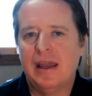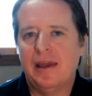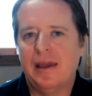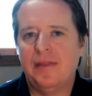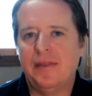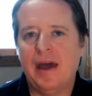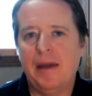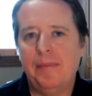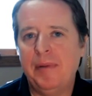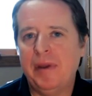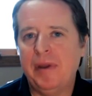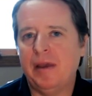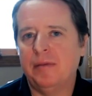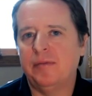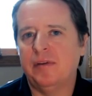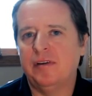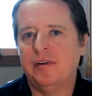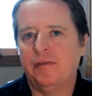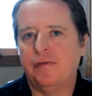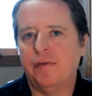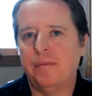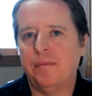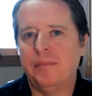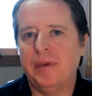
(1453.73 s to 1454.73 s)
And that becomes a
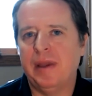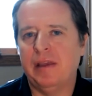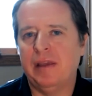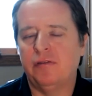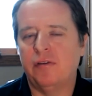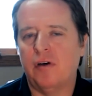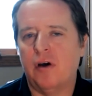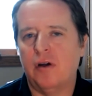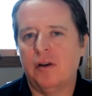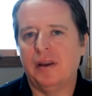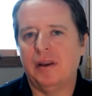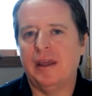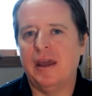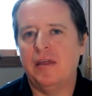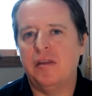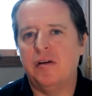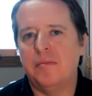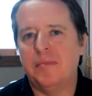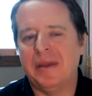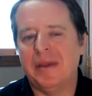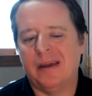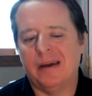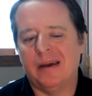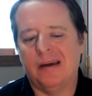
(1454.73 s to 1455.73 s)
different beast
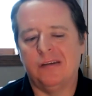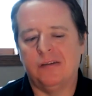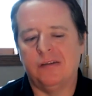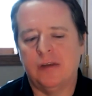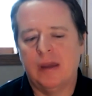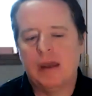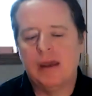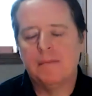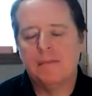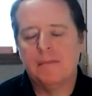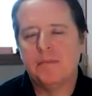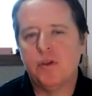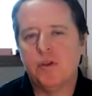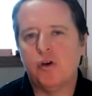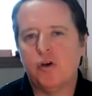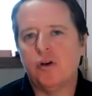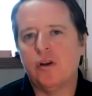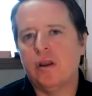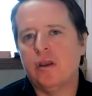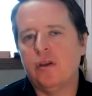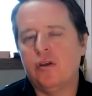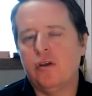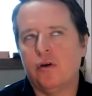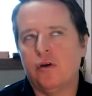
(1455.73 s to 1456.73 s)
altogether, because
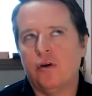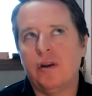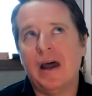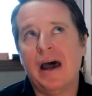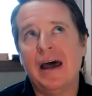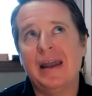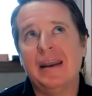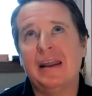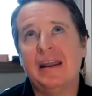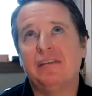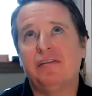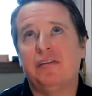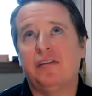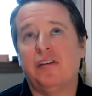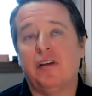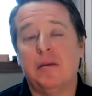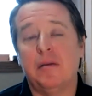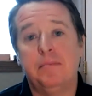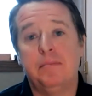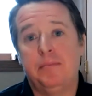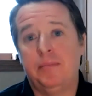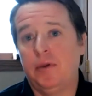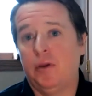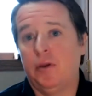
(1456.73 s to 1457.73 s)
you're
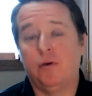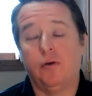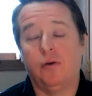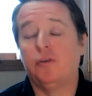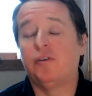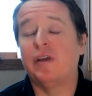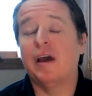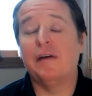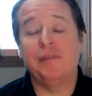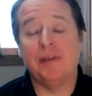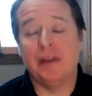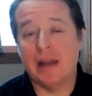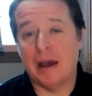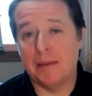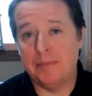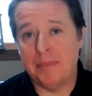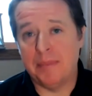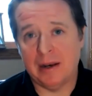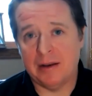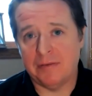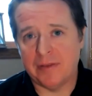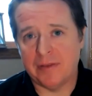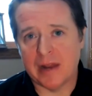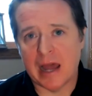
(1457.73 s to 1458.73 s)
definitely not
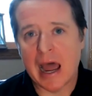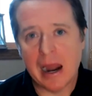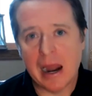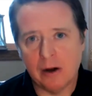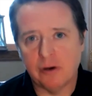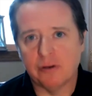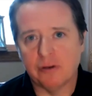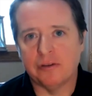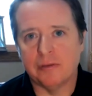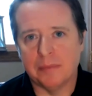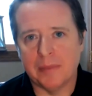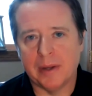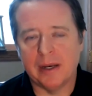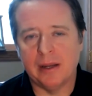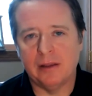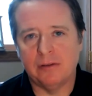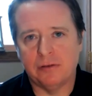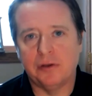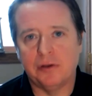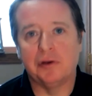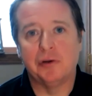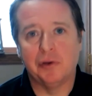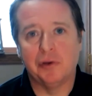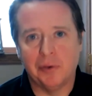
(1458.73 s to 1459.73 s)
big enough to hire somebody.
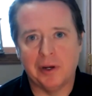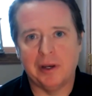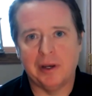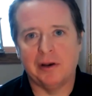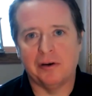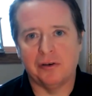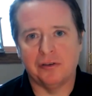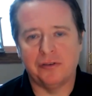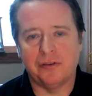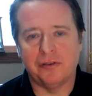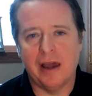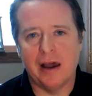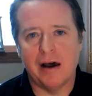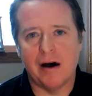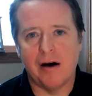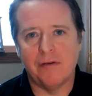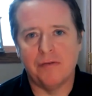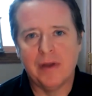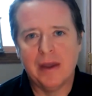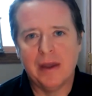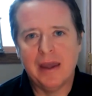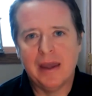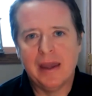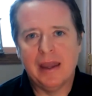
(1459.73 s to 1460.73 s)
So you're doing it
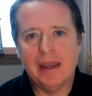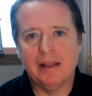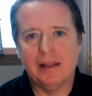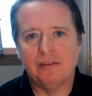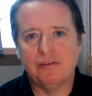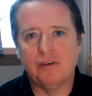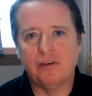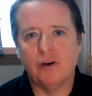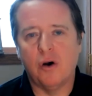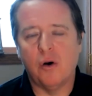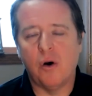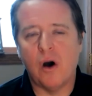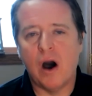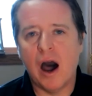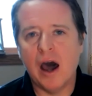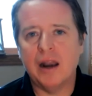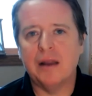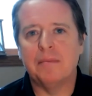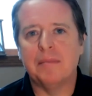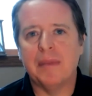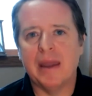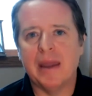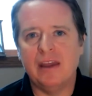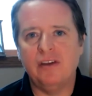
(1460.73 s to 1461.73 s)
yourself. And so
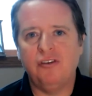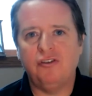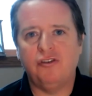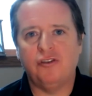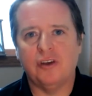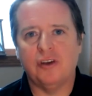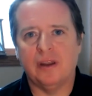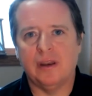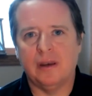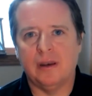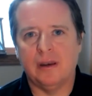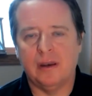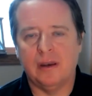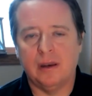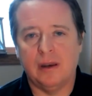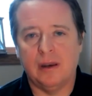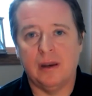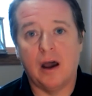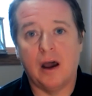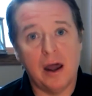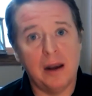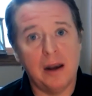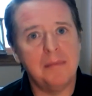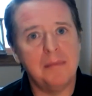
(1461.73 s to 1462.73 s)
automating
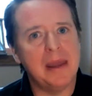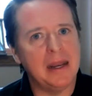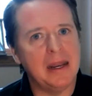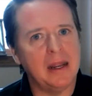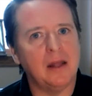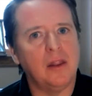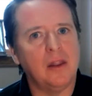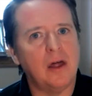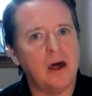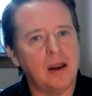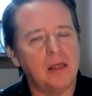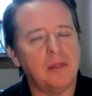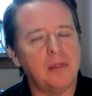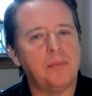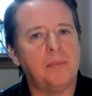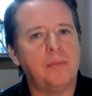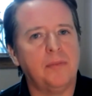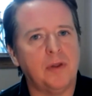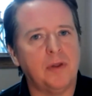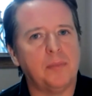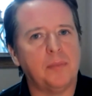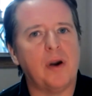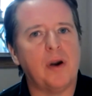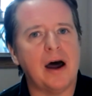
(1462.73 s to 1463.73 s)
a lot of
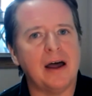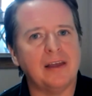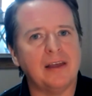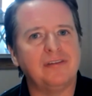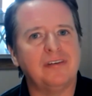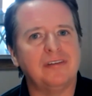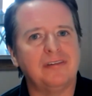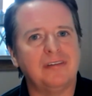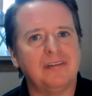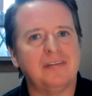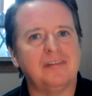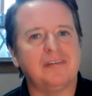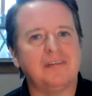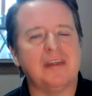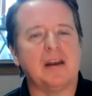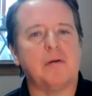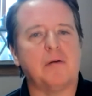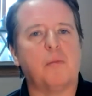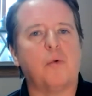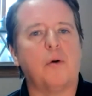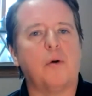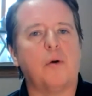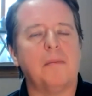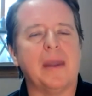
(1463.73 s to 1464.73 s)
the processes that
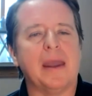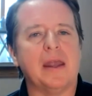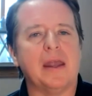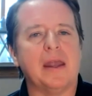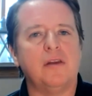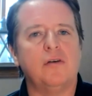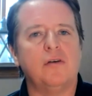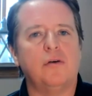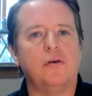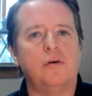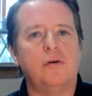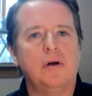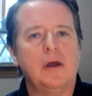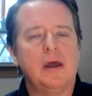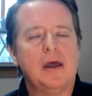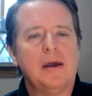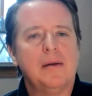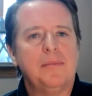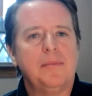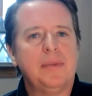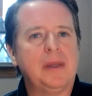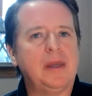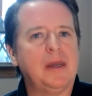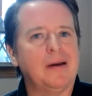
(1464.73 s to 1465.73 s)
are more manual
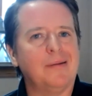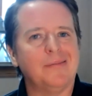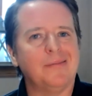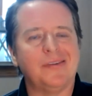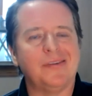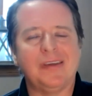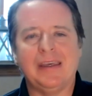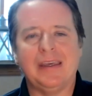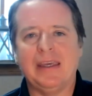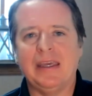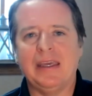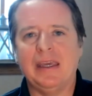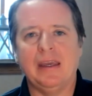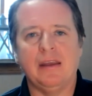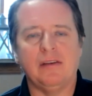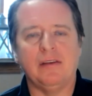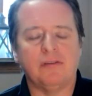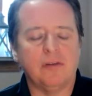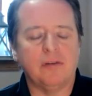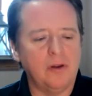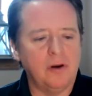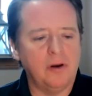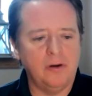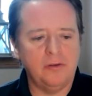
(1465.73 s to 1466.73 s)
becomes key.
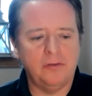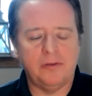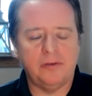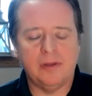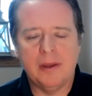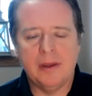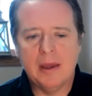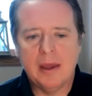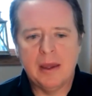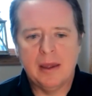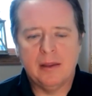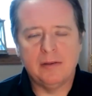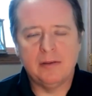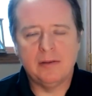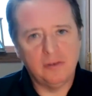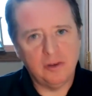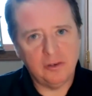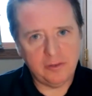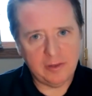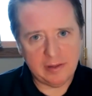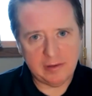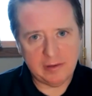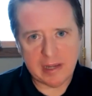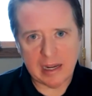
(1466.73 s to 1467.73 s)
So there's
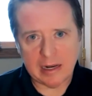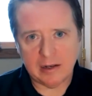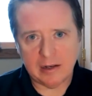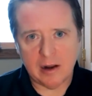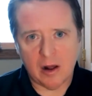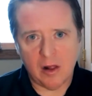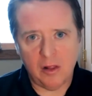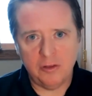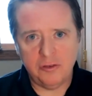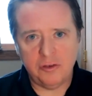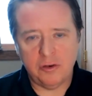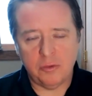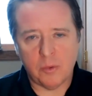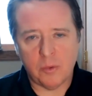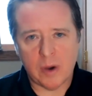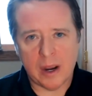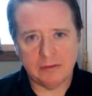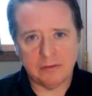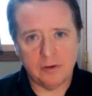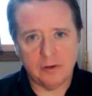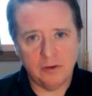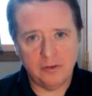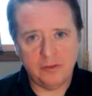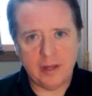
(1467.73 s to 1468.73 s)
just technology
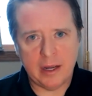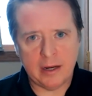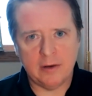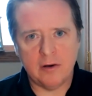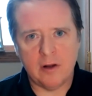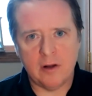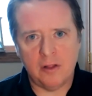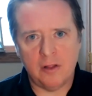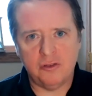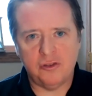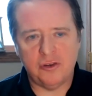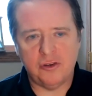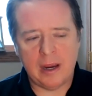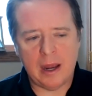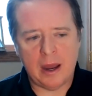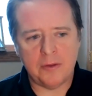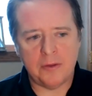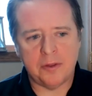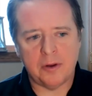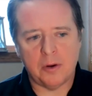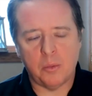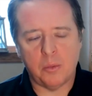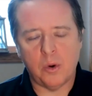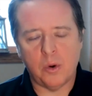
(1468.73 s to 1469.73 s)
wise, there's technology
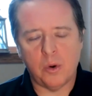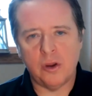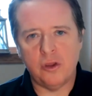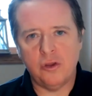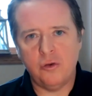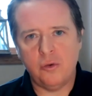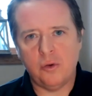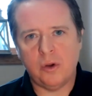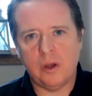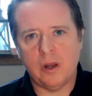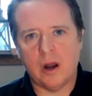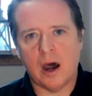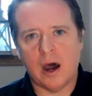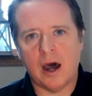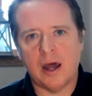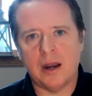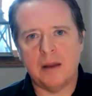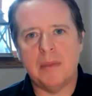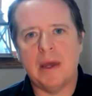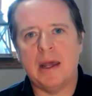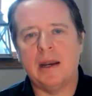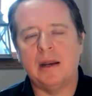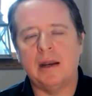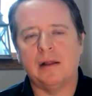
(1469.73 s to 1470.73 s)
out there where you can
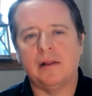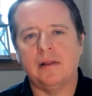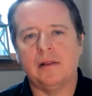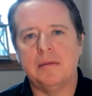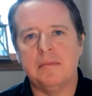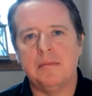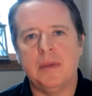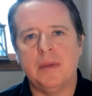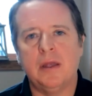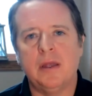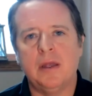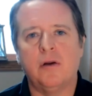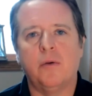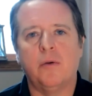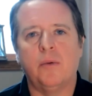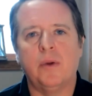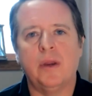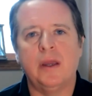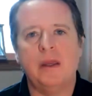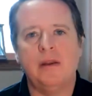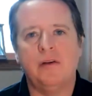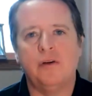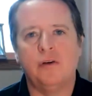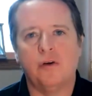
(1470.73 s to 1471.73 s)
automatically meter
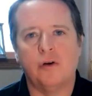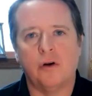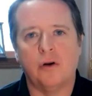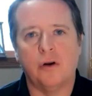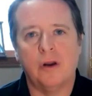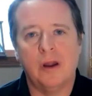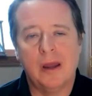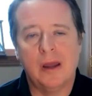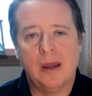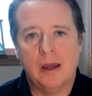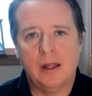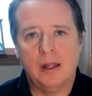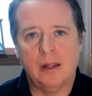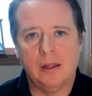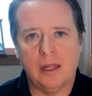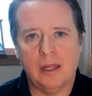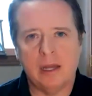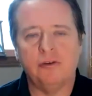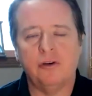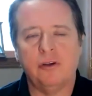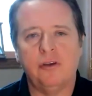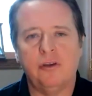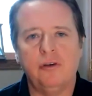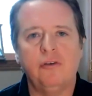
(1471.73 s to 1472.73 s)
read your
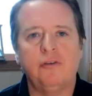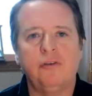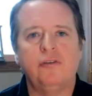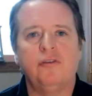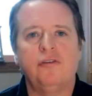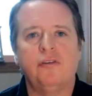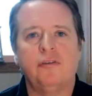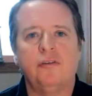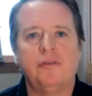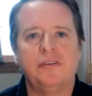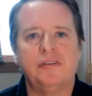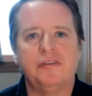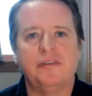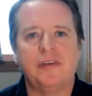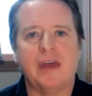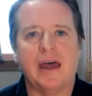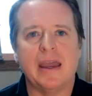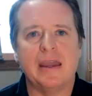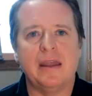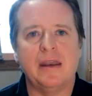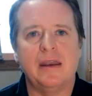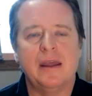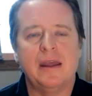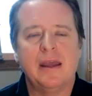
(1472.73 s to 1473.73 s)
electric usage of a
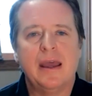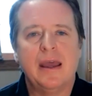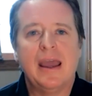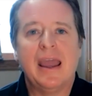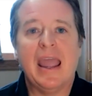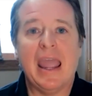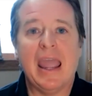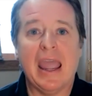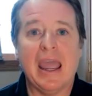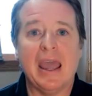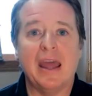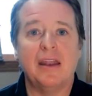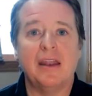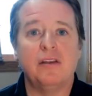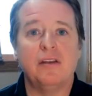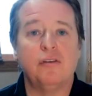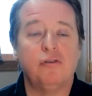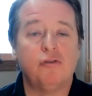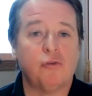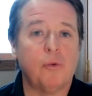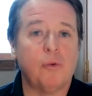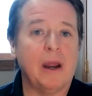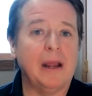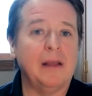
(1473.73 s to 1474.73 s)
site
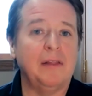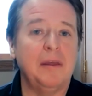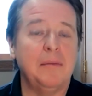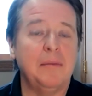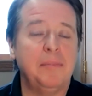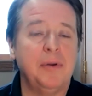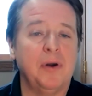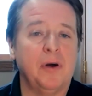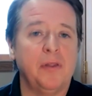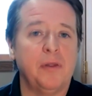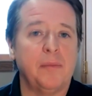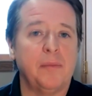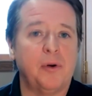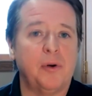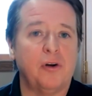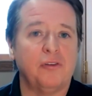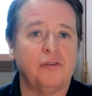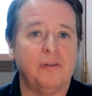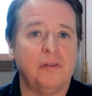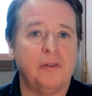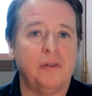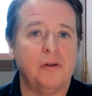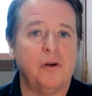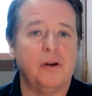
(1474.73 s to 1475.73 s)
and directly bill the
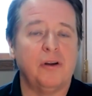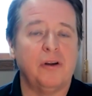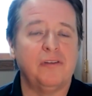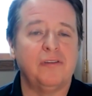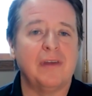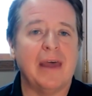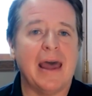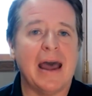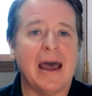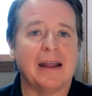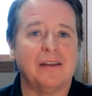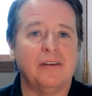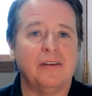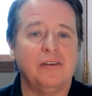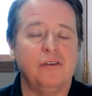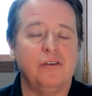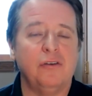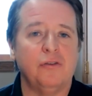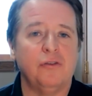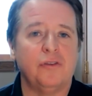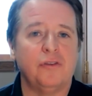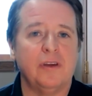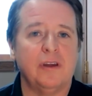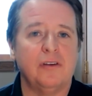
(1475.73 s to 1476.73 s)
person their exact
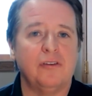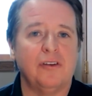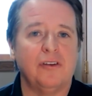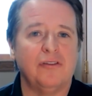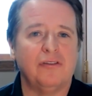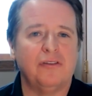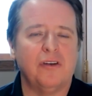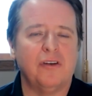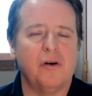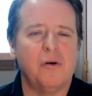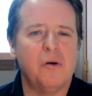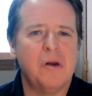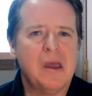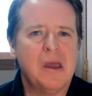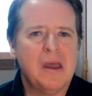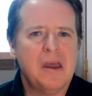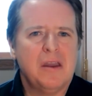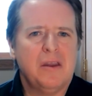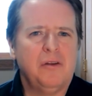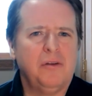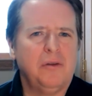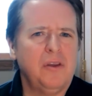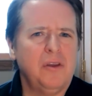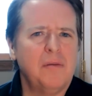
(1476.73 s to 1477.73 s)
usage. And so
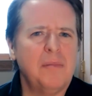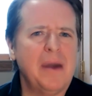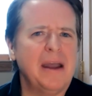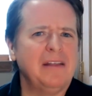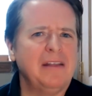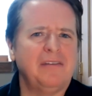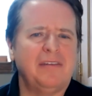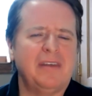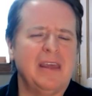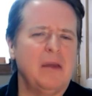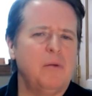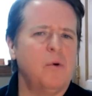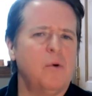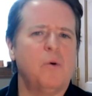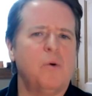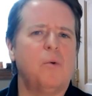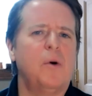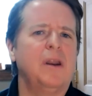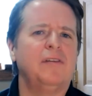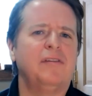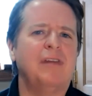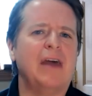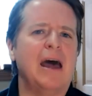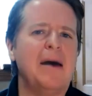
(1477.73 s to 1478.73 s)
you might say, well,
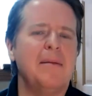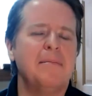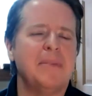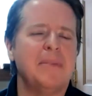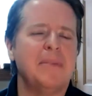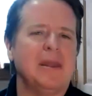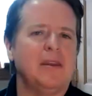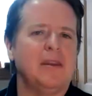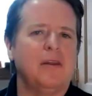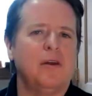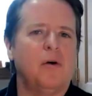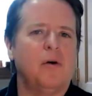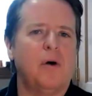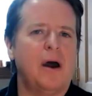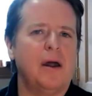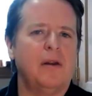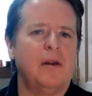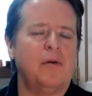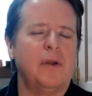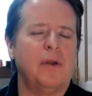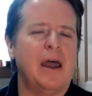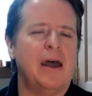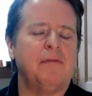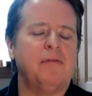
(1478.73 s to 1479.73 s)
what does that mean? I
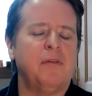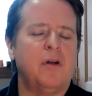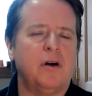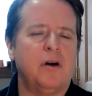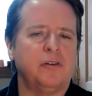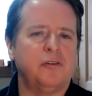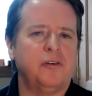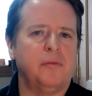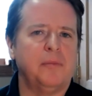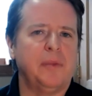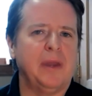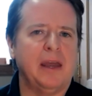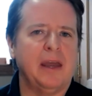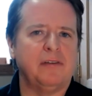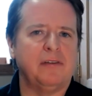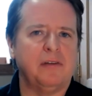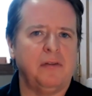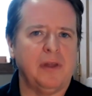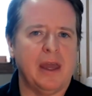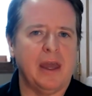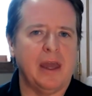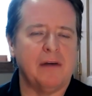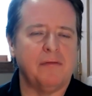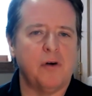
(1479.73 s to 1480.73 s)
don't have long-term guests,
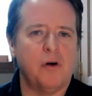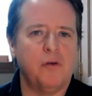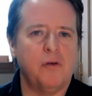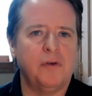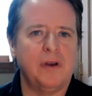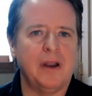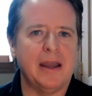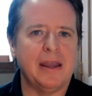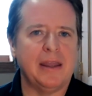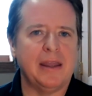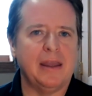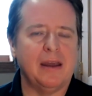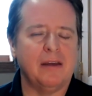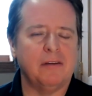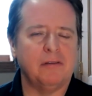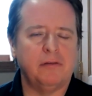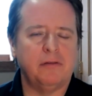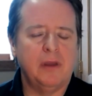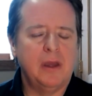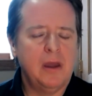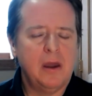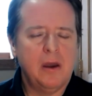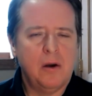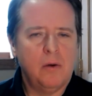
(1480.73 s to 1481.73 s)
I only have overnight guests.